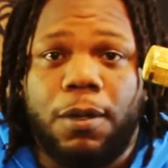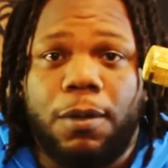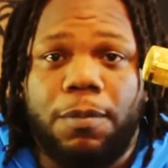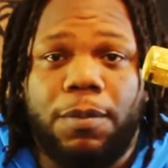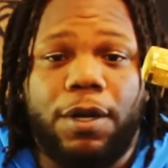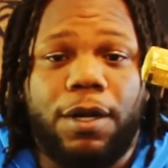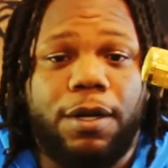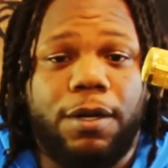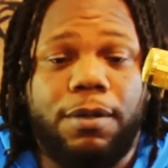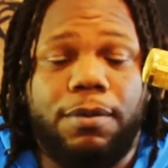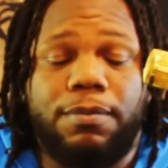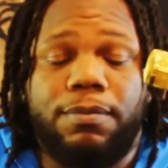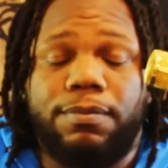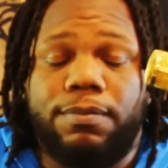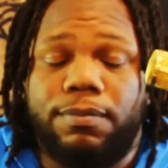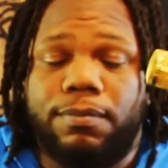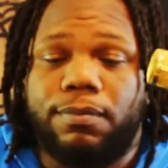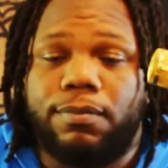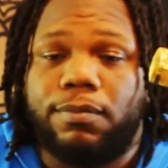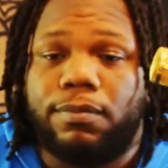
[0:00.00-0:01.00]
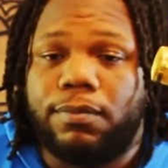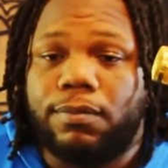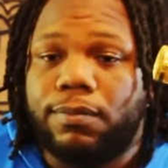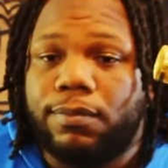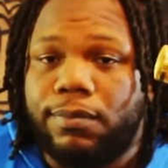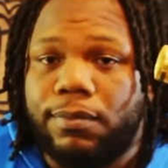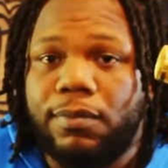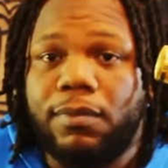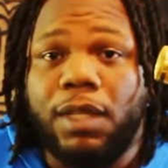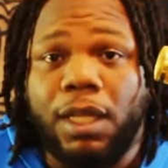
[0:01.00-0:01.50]
But
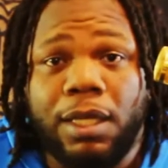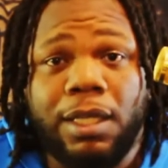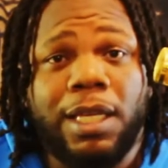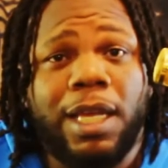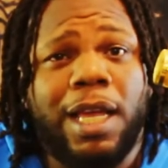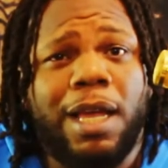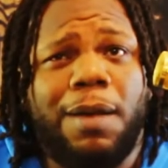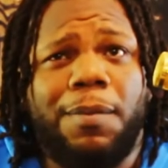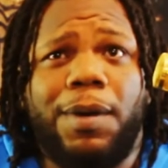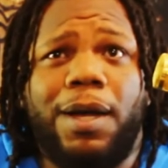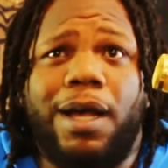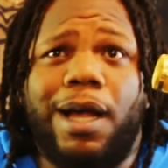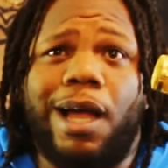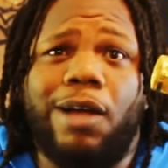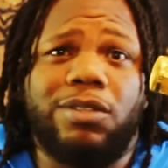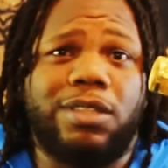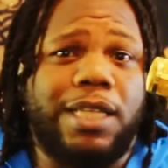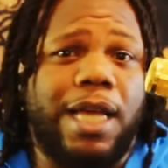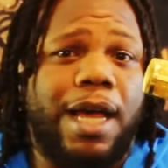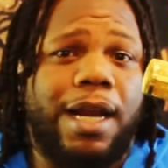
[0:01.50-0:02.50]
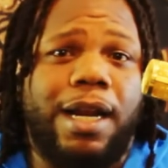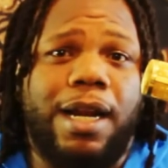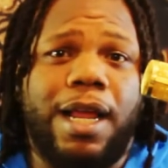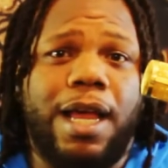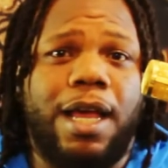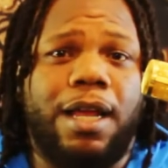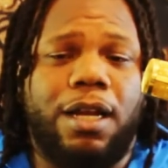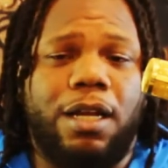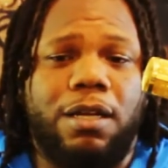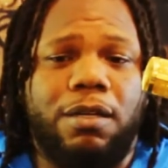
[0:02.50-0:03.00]
yeah, but outside of
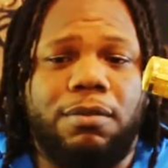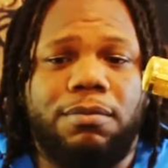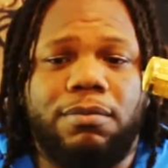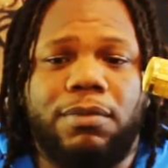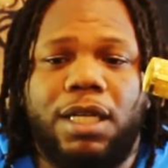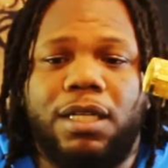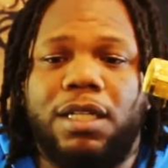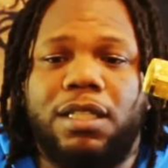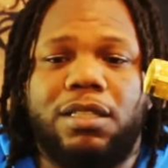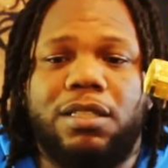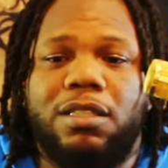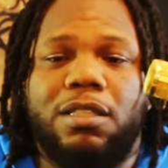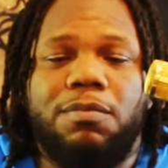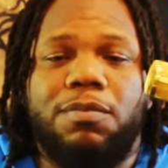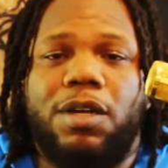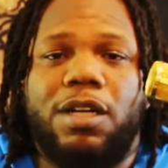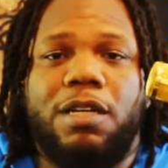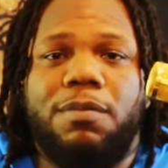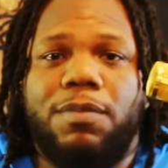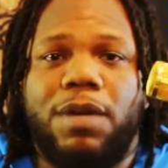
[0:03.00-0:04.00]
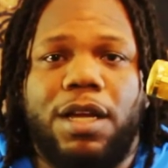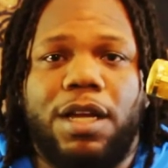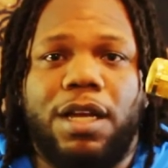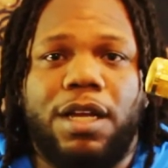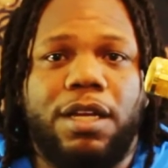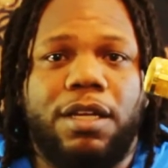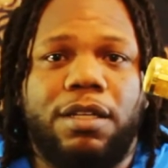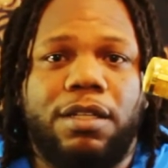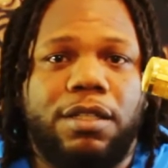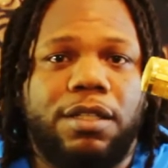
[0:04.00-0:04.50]
that, I listen to Money
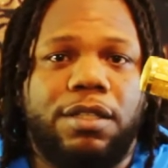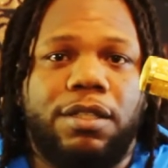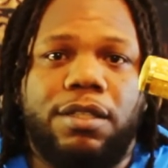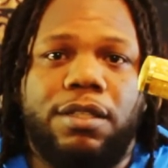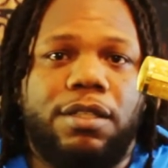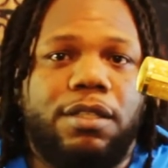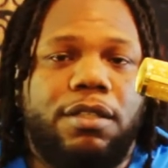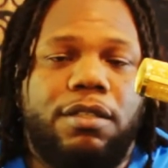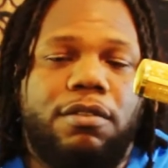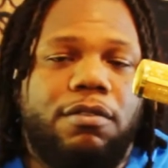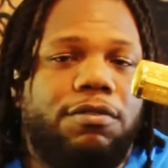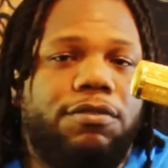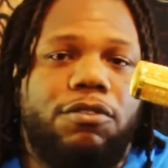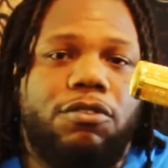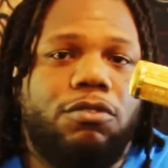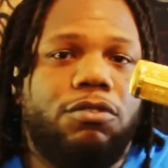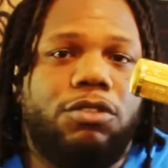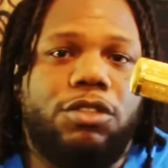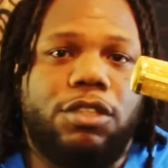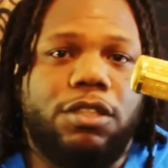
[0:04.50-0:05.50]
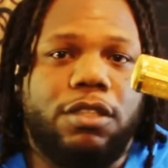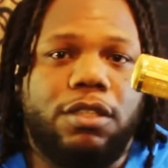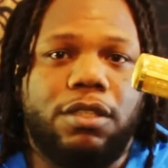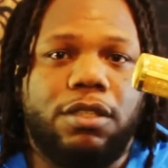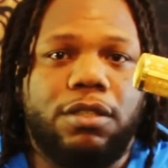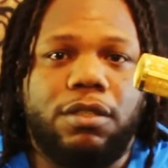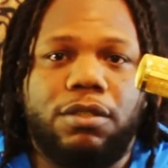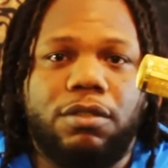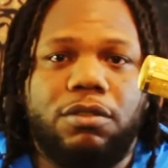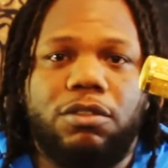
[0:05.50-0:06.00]
Man,
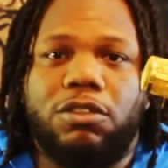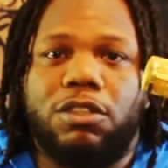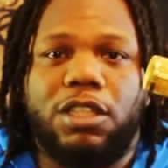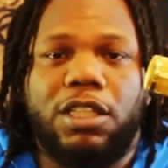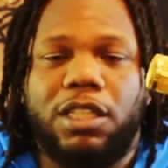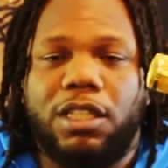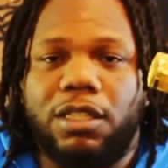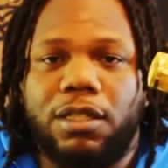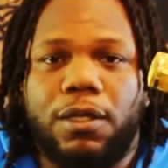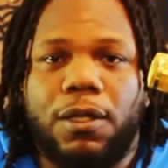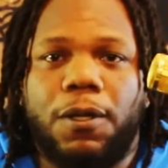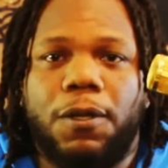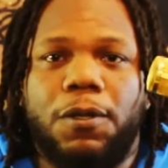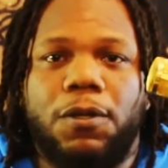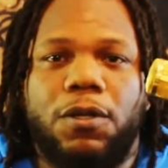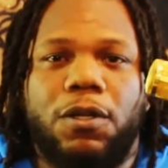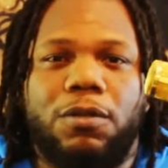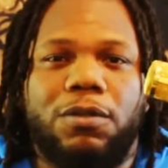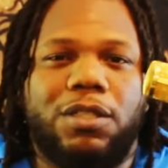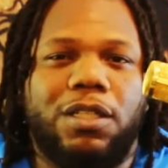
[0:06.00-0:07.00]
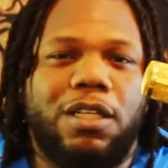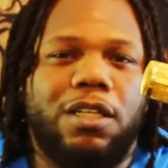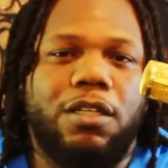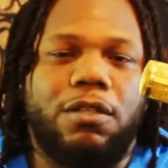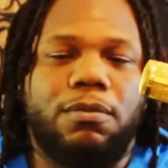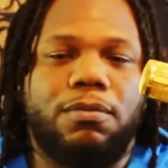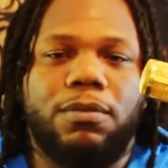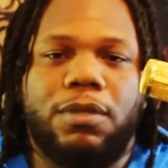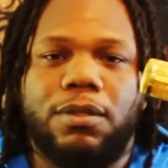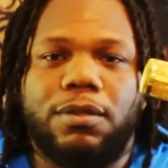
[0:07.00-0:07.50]
Future, Drake, you know what
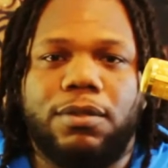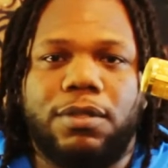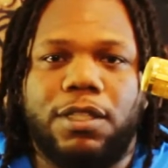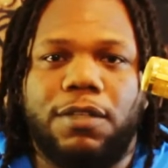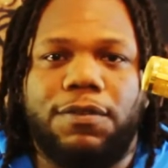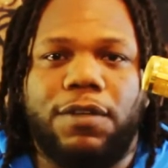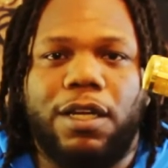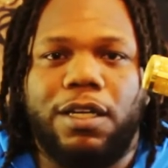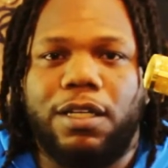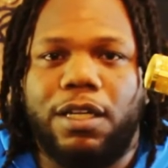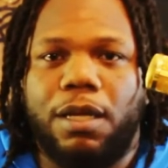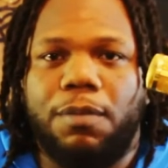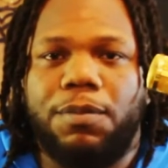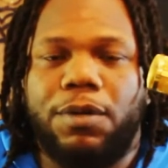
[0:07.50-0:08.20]
I'm saying, stuff like that.